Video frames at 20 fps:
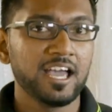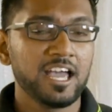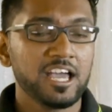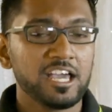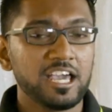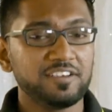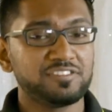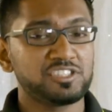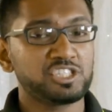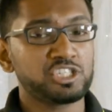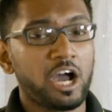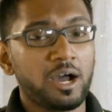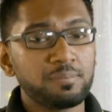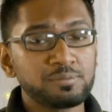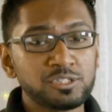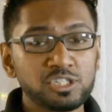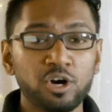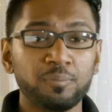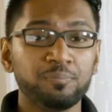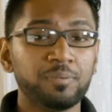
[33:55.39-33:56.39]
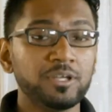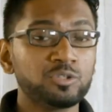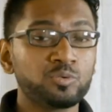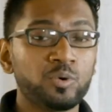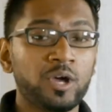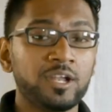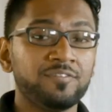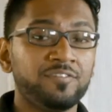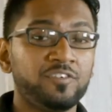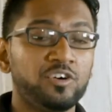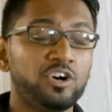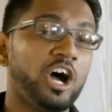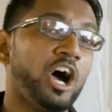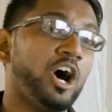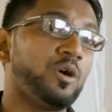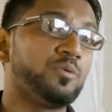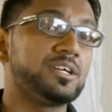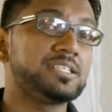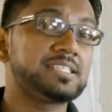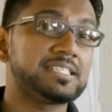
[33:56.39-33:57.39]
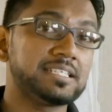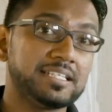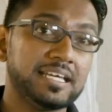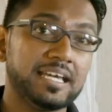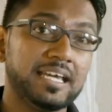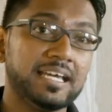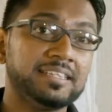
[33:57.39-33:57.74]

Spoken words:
If shops open 24 hours a day,